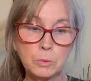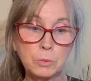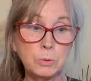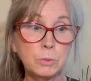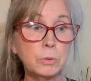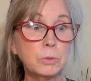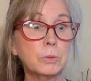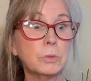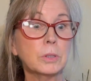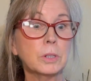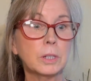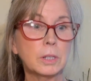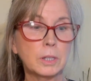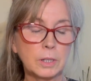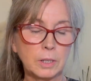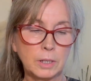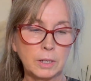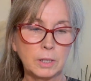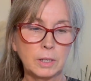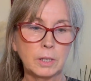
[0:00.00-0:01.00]
Ooh,
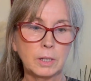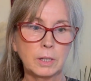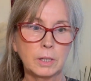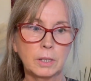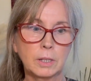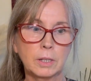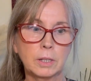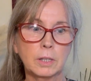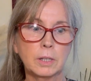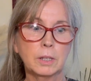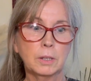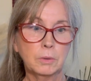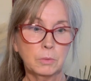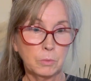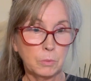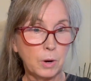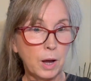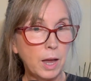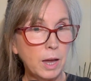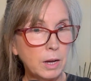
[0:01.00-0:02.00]

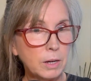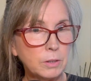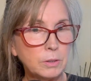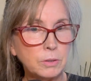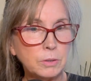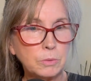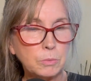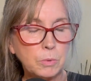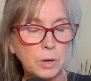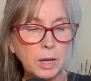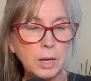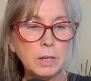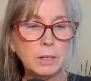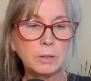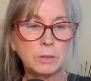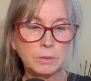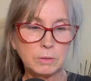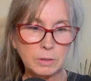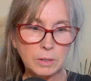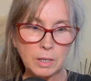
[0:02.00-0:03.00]
wow, a
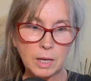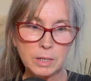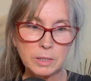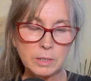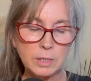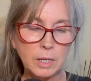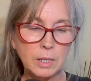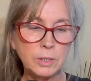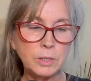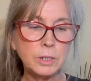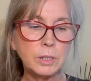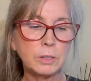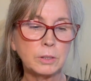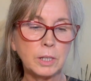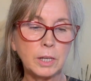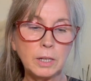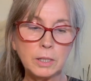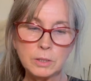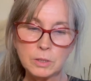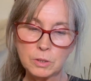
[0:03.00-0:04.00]
lot of tension.
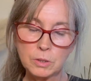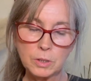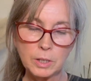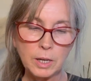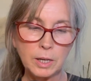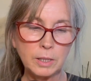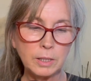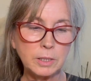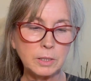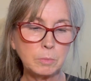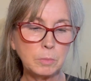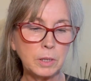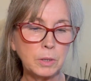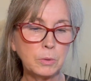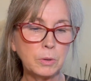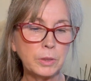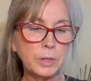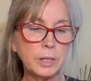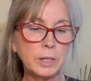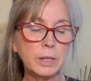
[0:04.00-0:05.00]
Yeah, it's okay, let's be
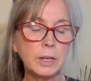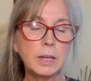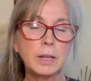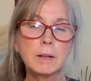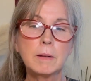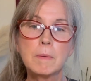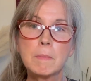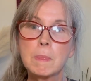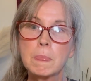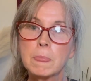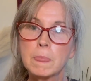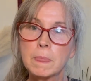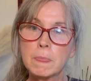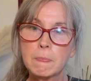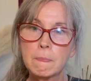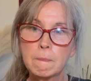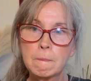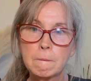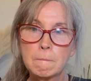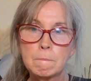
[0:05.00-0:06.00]
with it.
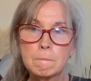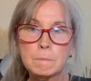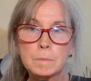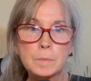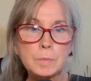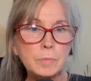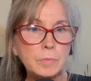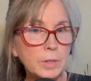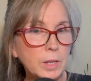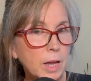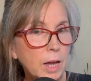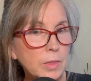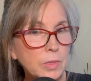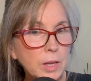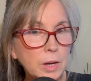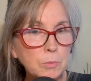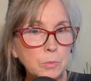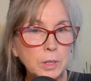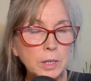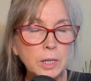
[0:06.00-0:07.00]
And
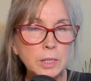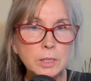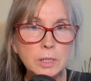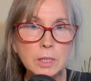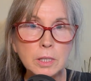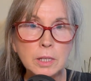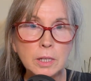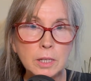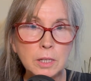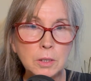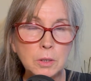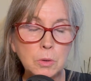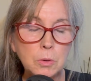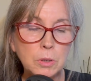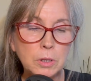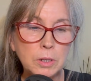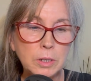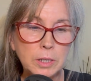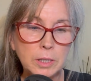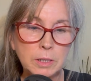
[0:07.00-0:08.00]
then we get to the
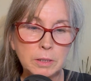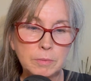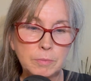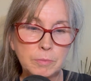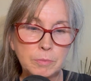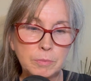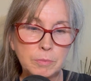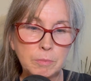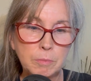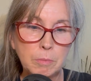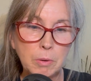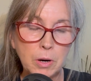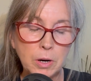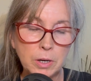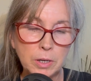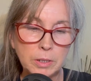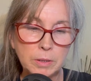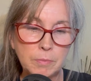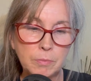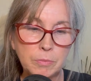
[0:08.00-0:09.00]
inquiry
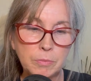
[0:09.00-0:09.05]
part.